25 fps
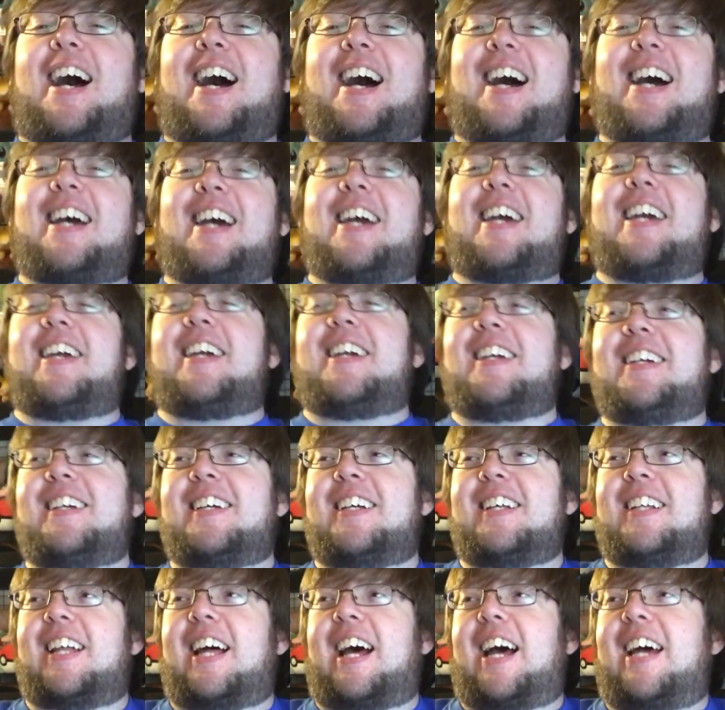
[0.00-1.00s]
I
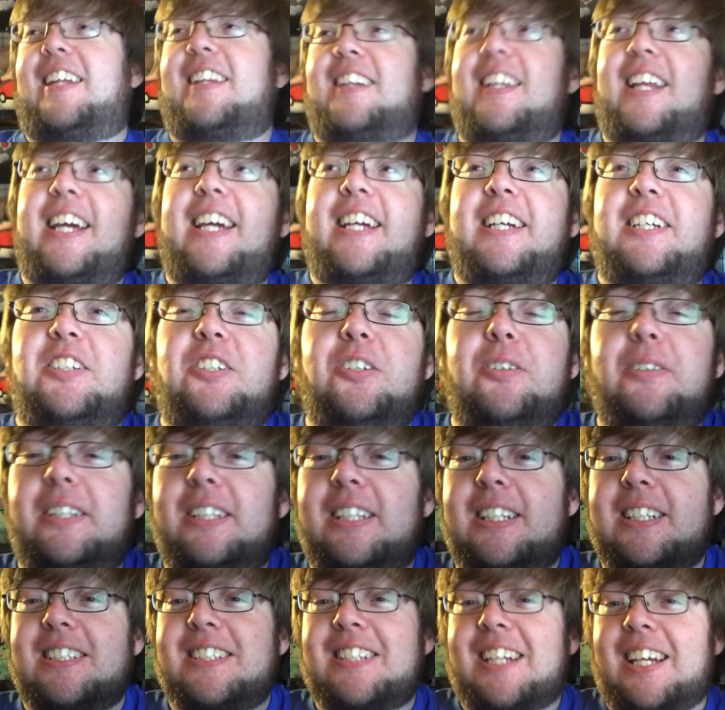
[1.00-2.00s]
like
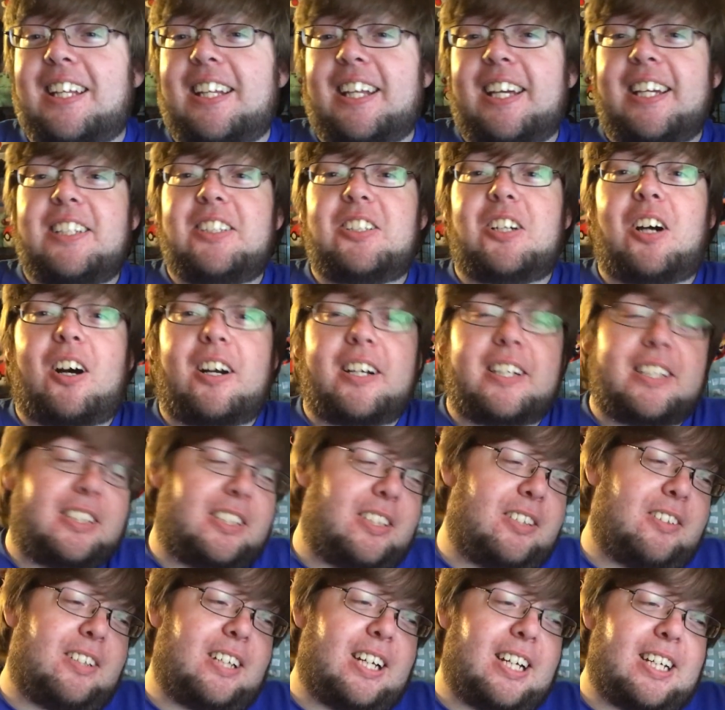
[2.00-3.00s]
doing this, I like talking
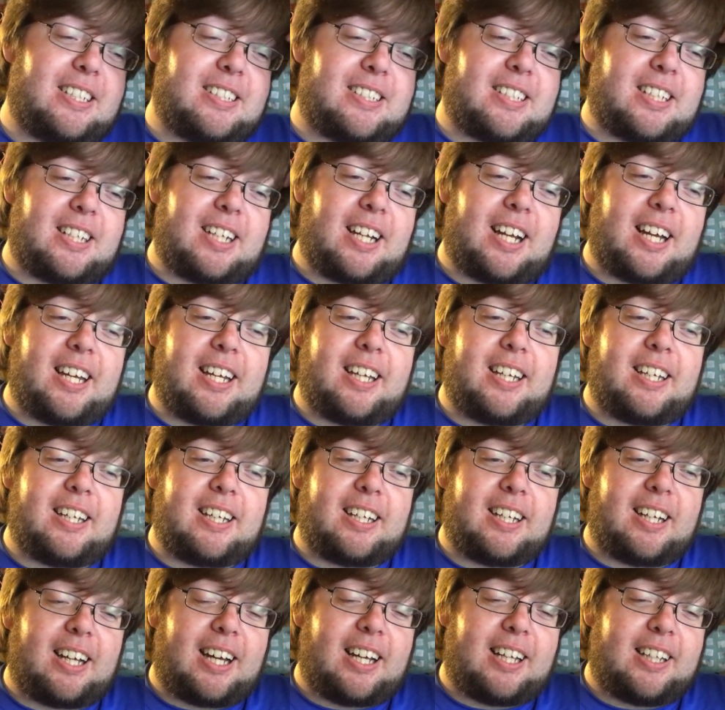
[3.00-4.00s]
to you guys, and
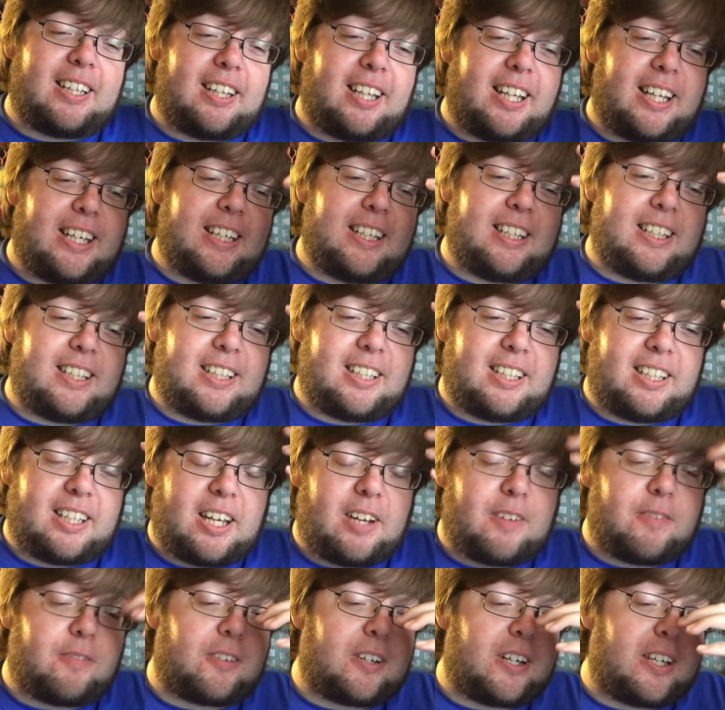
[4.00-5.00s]
I like
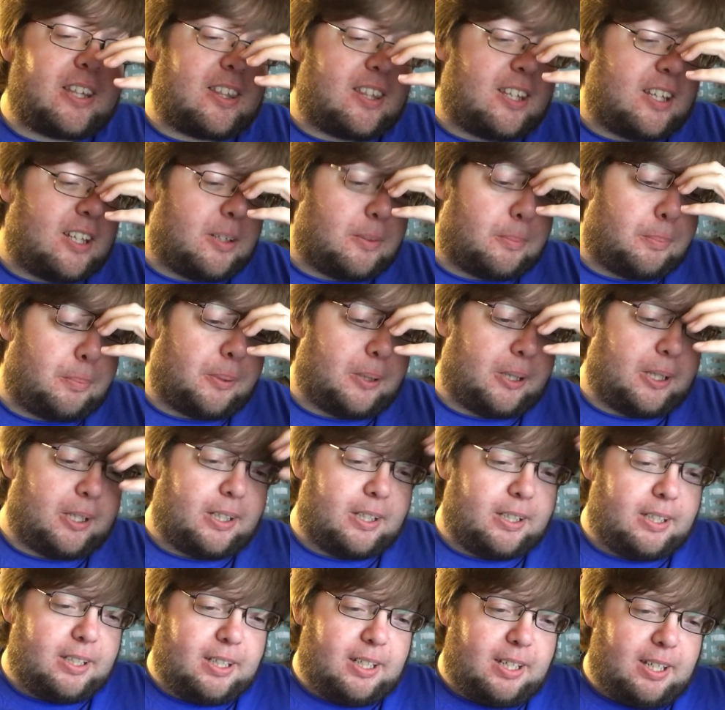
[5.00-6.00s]
everything, but
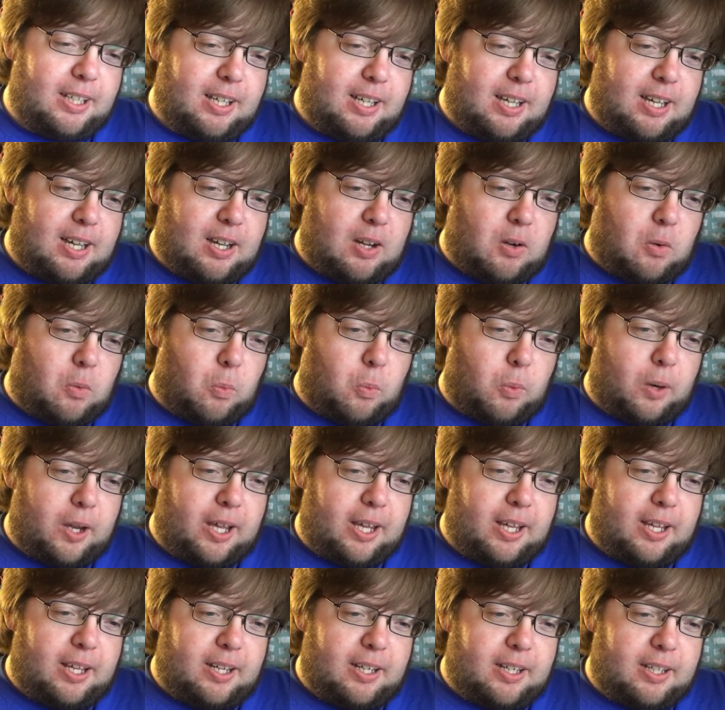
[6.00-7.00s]

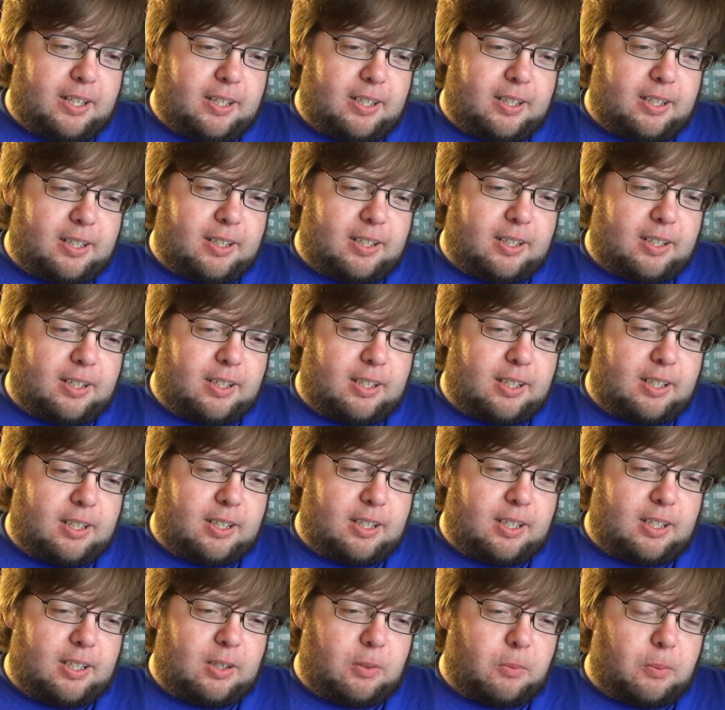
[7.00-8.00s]
when
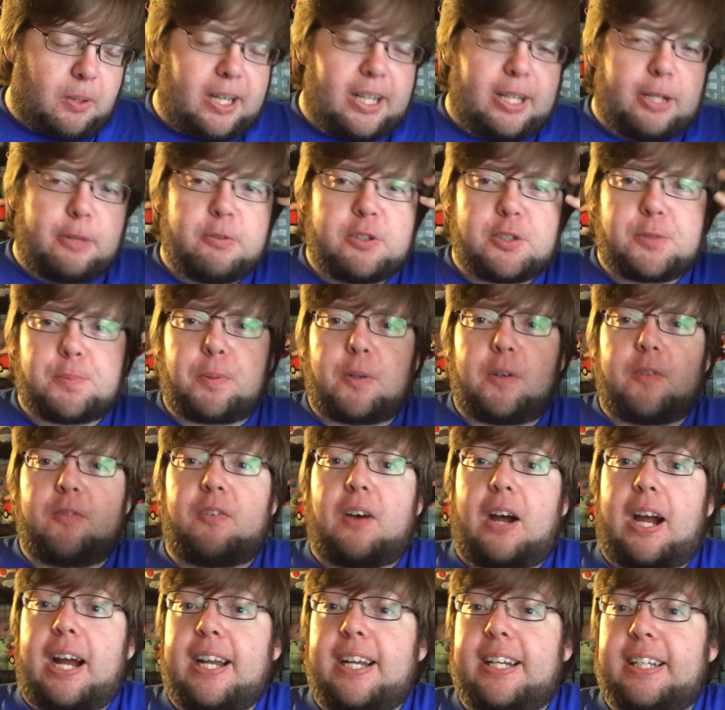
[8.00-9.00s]
it was
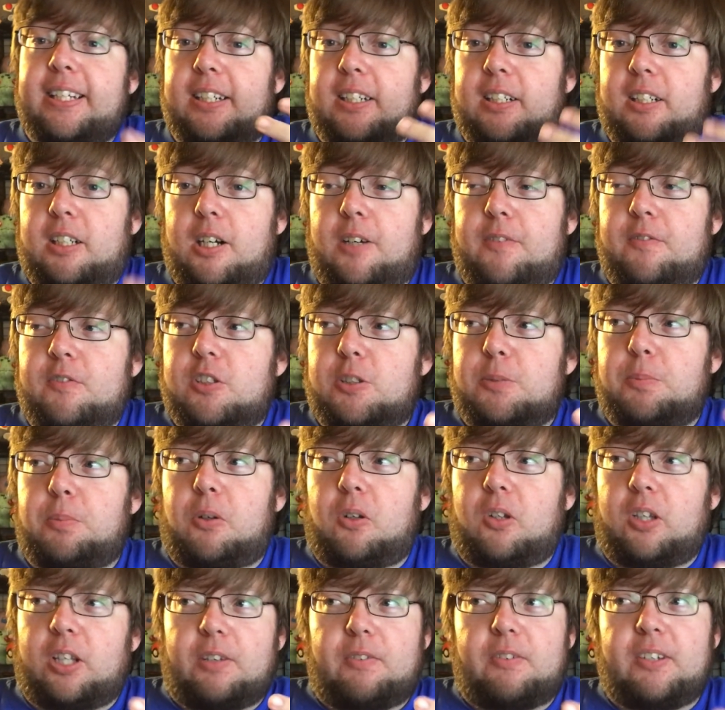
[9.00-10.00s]
providing a
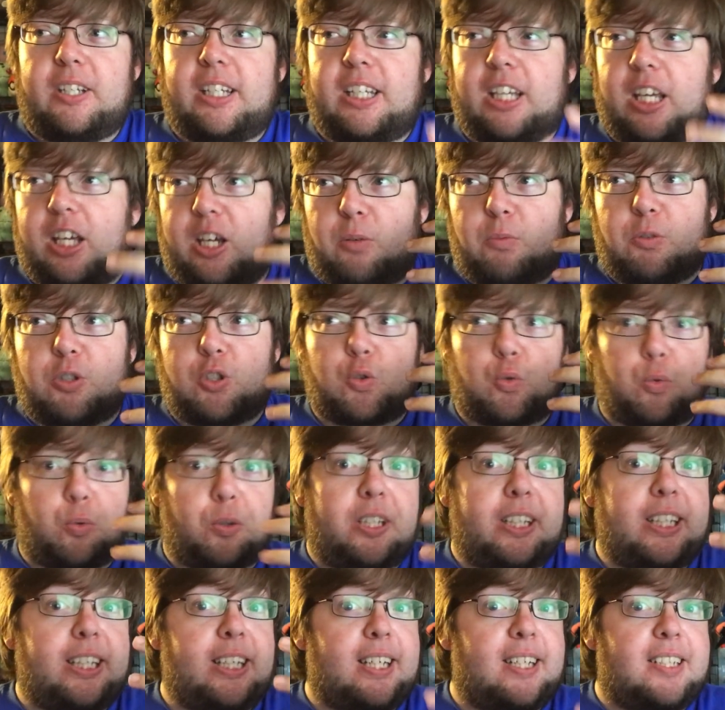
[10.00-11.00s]
comfortable living, it was
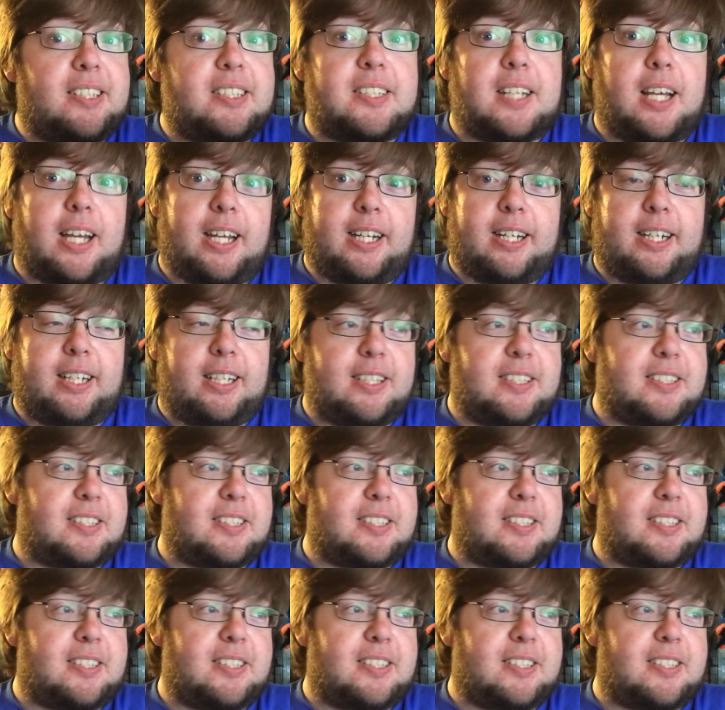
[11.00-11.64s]
really exciting.